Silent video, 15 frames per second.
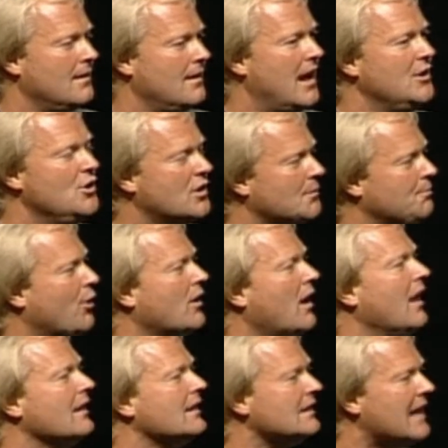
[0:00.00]
And you can put
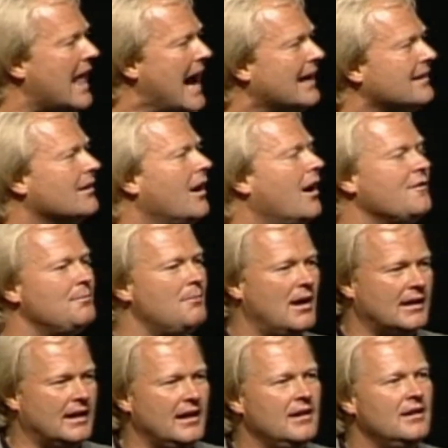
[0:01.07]
a lot of
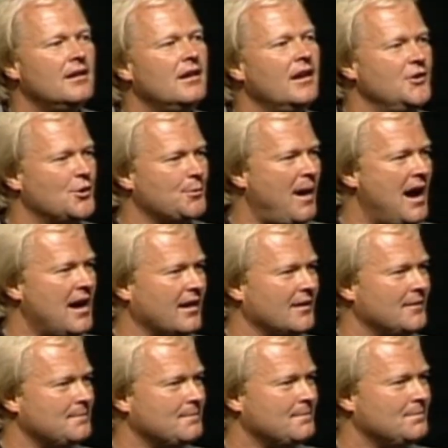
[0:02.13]
money in your pocket.
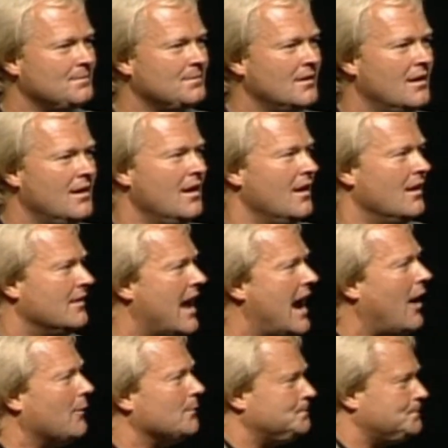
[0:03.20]
Now,